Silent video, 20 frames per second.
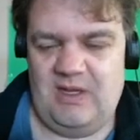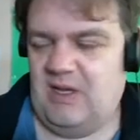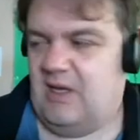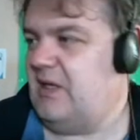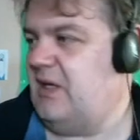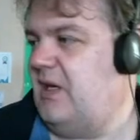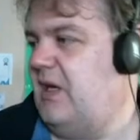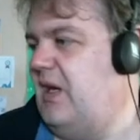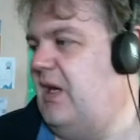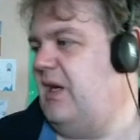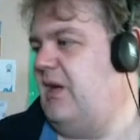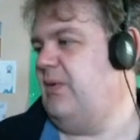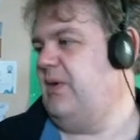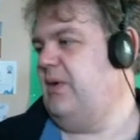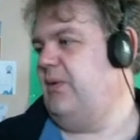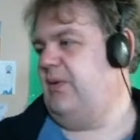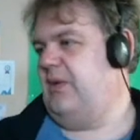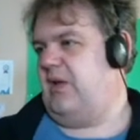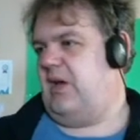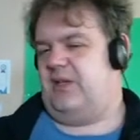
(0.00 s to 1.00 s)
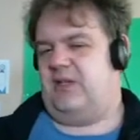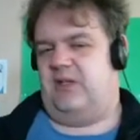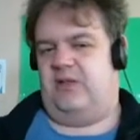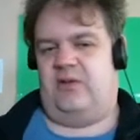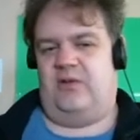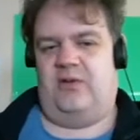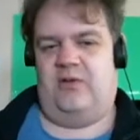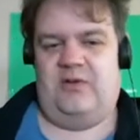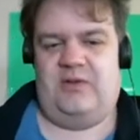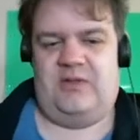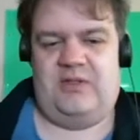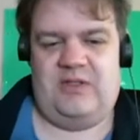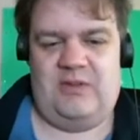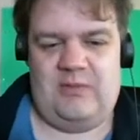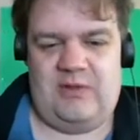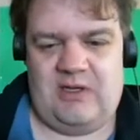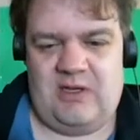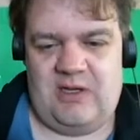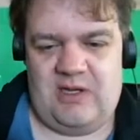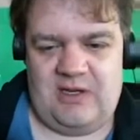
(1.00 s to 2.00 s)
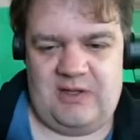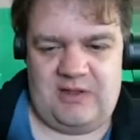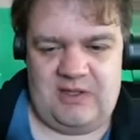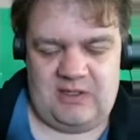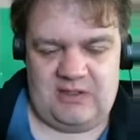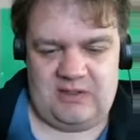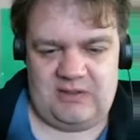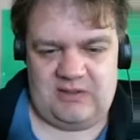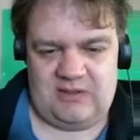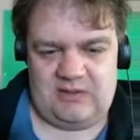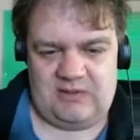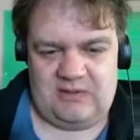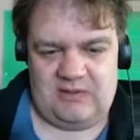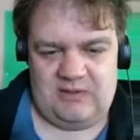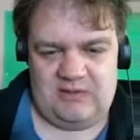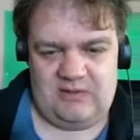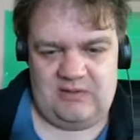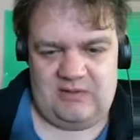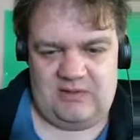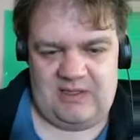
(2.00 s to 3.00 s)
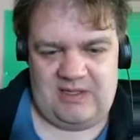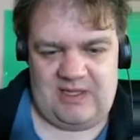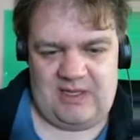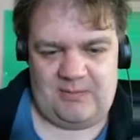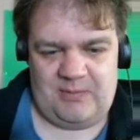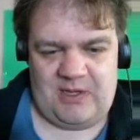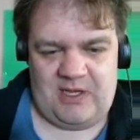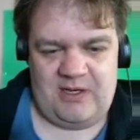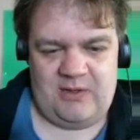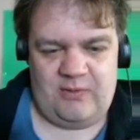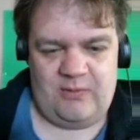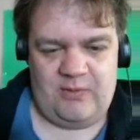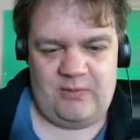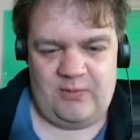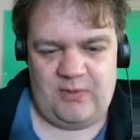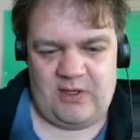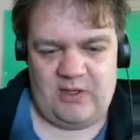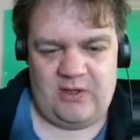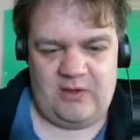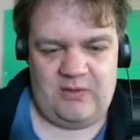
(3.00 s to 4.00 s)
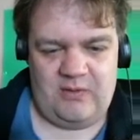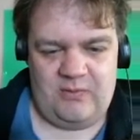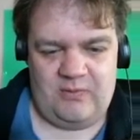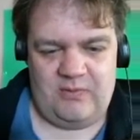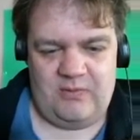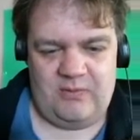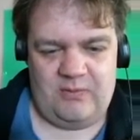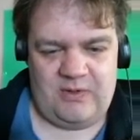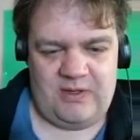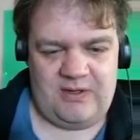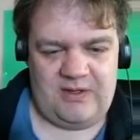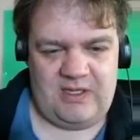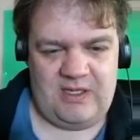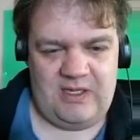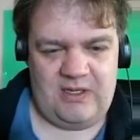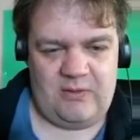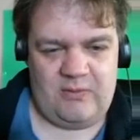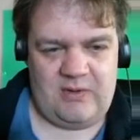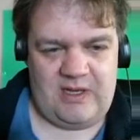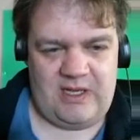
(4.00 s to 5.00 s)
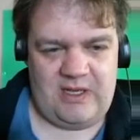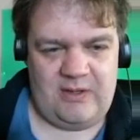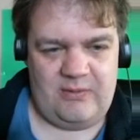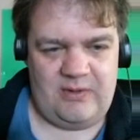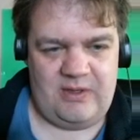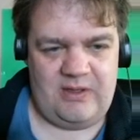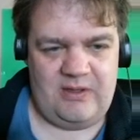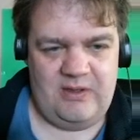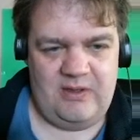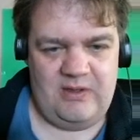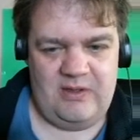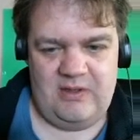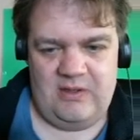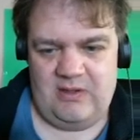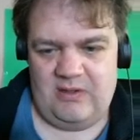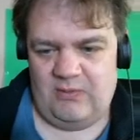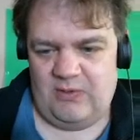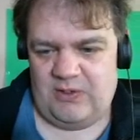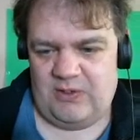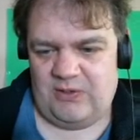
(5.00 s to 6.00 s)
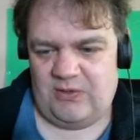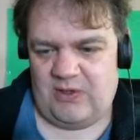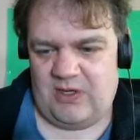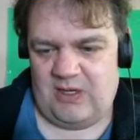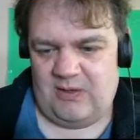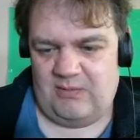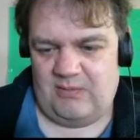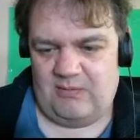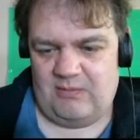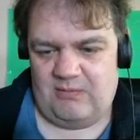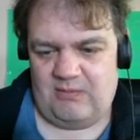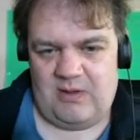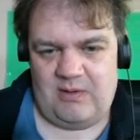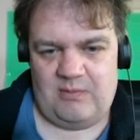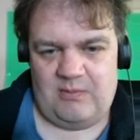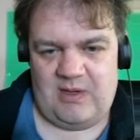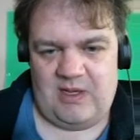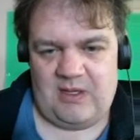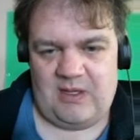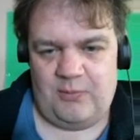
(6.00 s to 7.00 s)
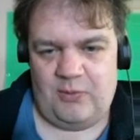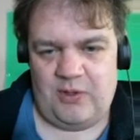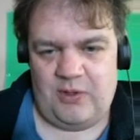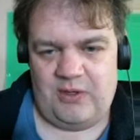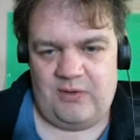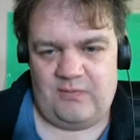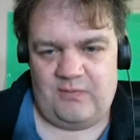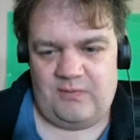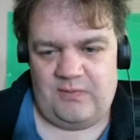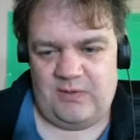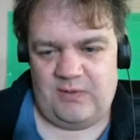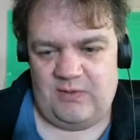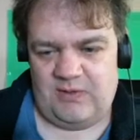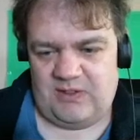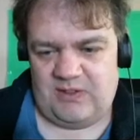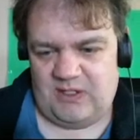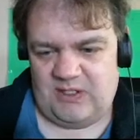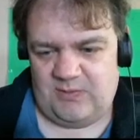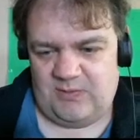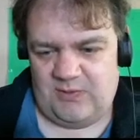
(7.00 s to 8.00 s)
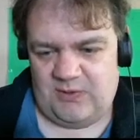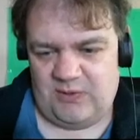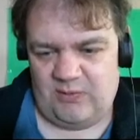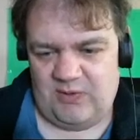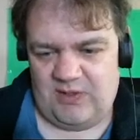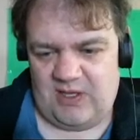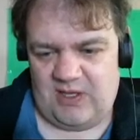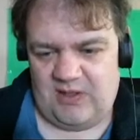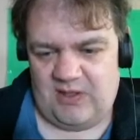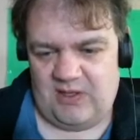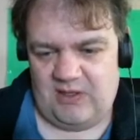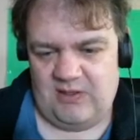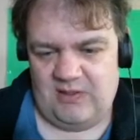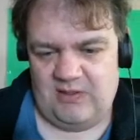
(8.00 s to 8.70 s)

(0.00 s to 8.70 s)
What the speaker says: Yeah, we like to do similar kind of things like that, Peter. When we got one kid away, we we try and make a point of doing something special with the other.